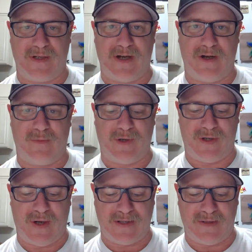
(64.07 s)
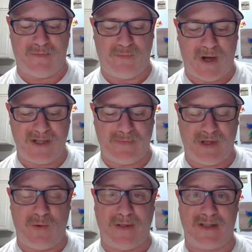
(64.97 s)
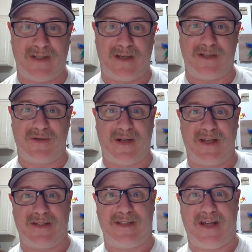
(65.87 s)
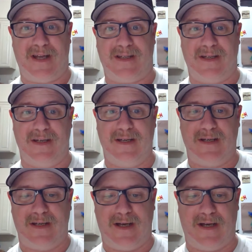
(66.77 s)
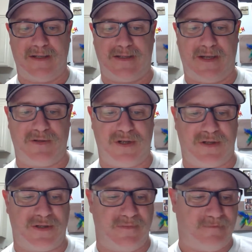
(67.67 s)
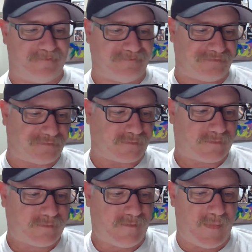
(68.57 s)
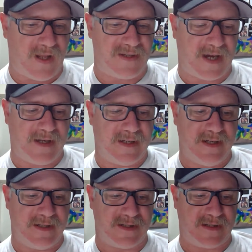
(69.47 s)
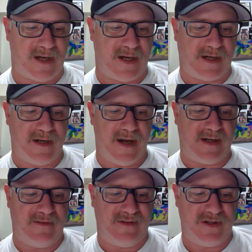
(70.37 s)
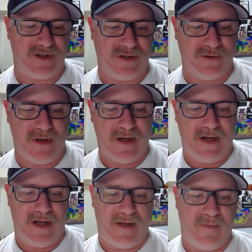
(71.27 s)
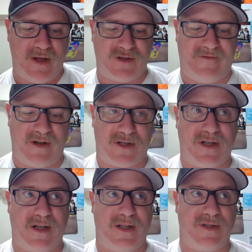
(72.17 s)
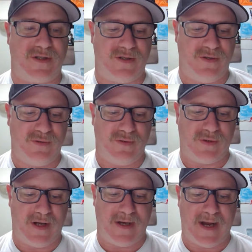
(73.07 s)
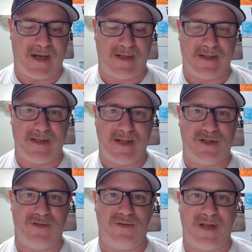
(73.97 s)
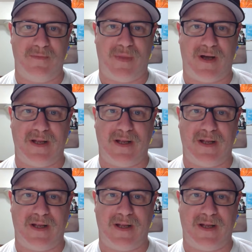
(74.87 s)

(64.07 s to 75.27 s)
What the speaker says: material present between the cells, so it has a tight cell junction. Secondly is connective tissue. Major function is to connect tissues and